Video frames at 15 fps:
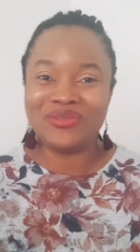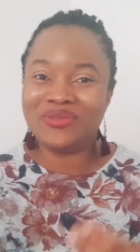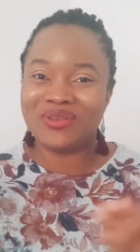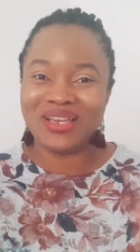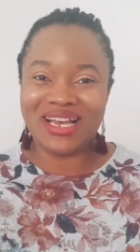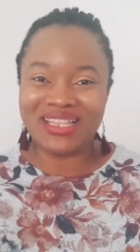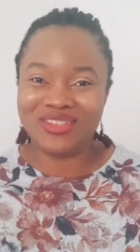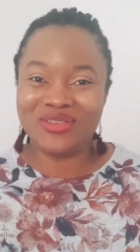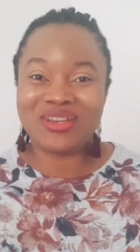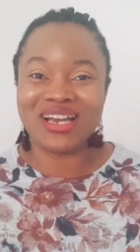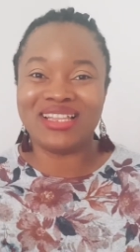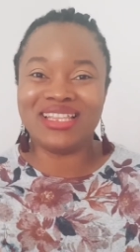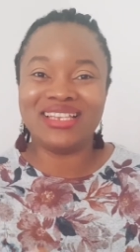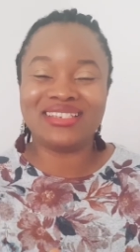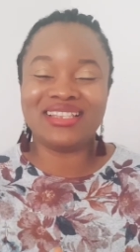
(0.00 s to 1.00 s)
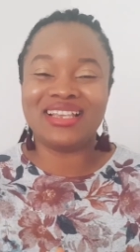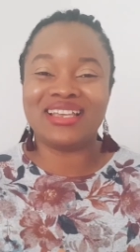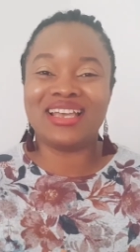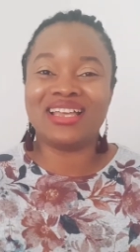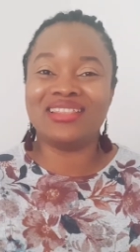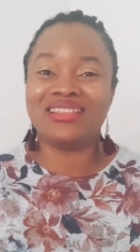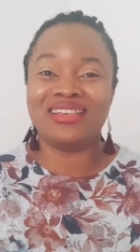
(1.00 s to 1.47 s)
And you can easily
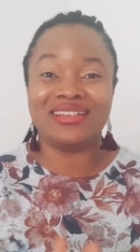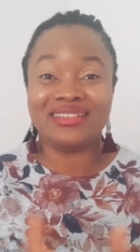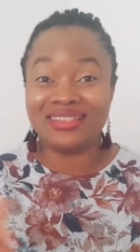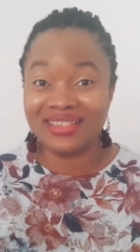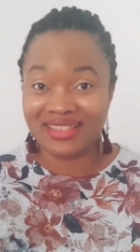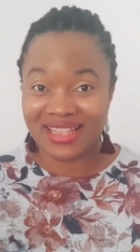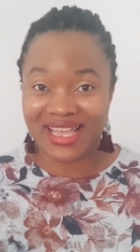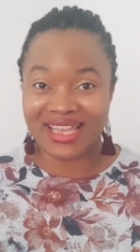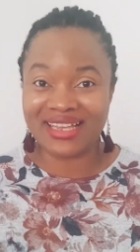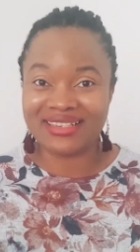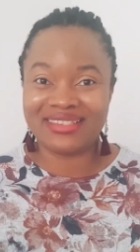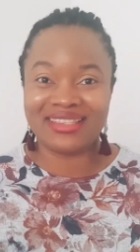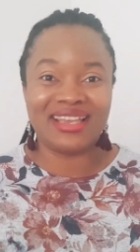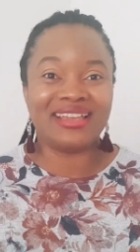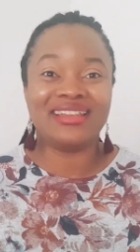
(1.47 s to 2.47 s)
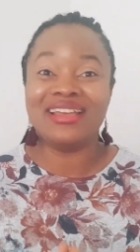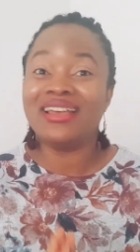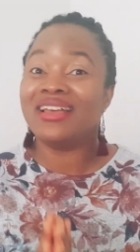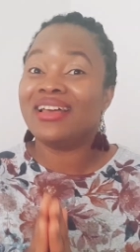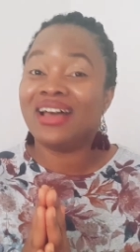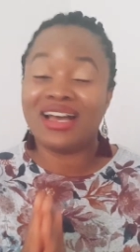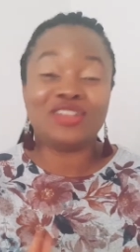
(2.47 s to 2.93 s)
get this, like I said,
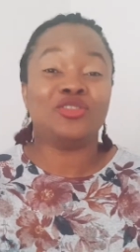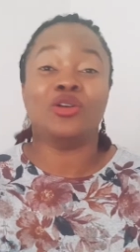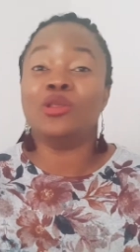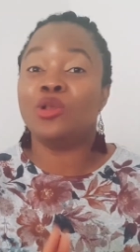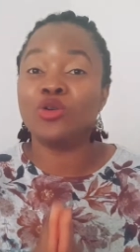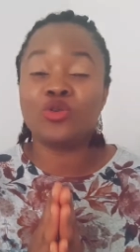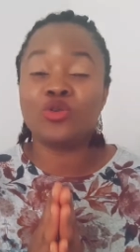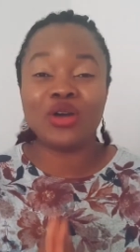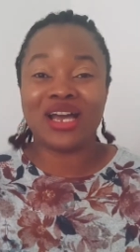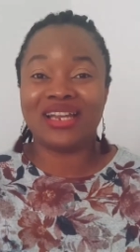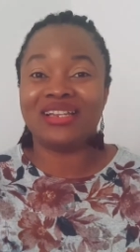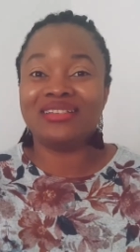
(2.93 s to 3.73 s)
at your local garden